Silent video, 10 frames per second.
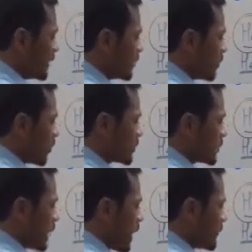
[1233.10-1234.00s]
did
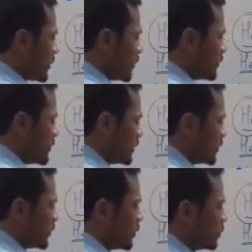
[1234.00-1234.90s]
not. After
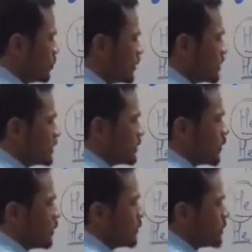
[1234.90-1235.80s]
using do, does, did,
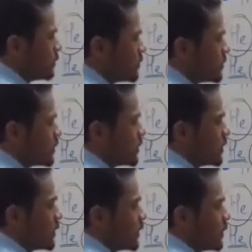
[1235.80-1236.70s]
always use
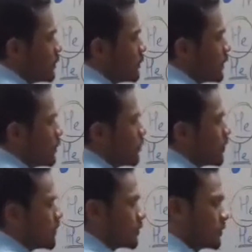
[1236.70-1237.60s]

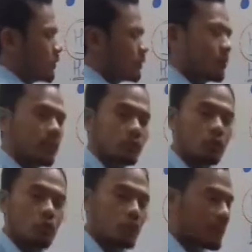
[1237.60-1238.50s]
V1.
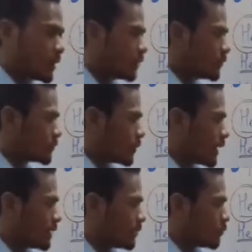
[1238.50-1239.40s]
So don't be confused
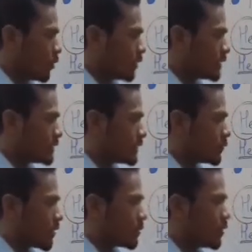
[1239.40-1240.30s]
why want is
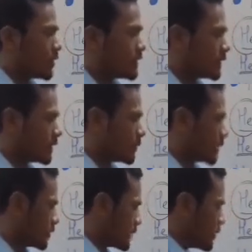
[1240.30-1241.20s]
here, why want is here,
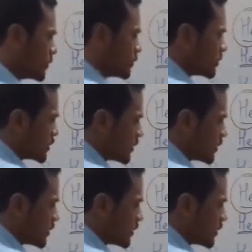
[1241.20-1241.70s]
because we have used